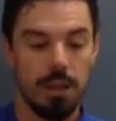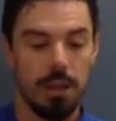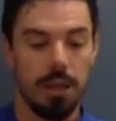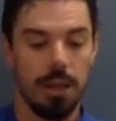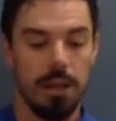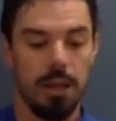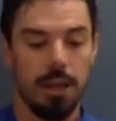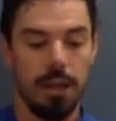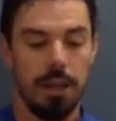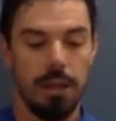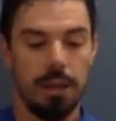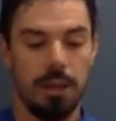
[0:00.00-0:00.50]

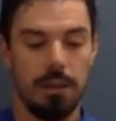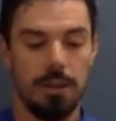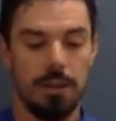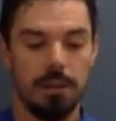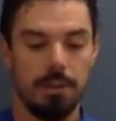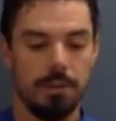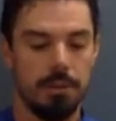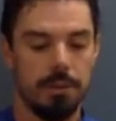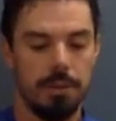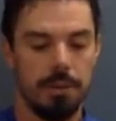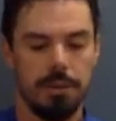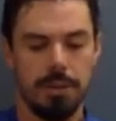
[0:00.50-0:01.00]
and
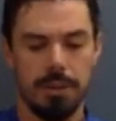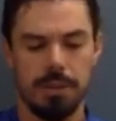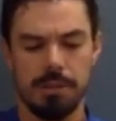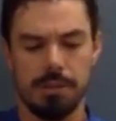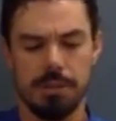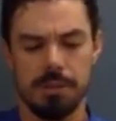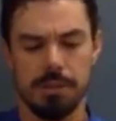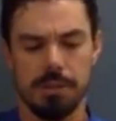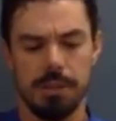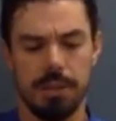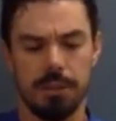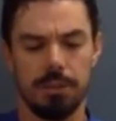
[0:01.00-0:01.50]

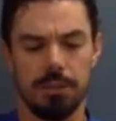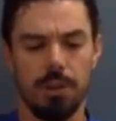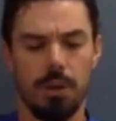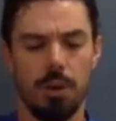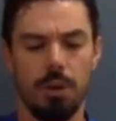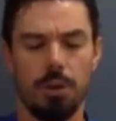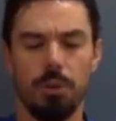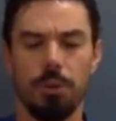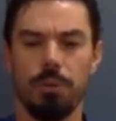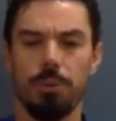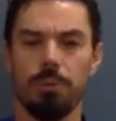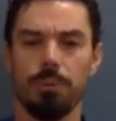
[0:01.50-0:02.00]
this is like the
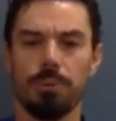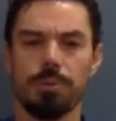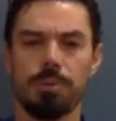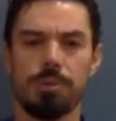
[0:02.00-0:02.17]
whole